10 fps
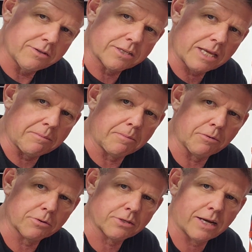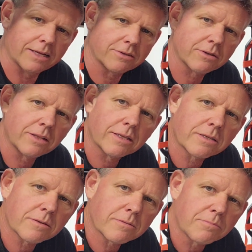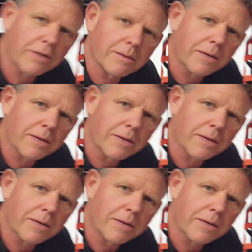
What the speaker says: do the same on both sides. So let's bring you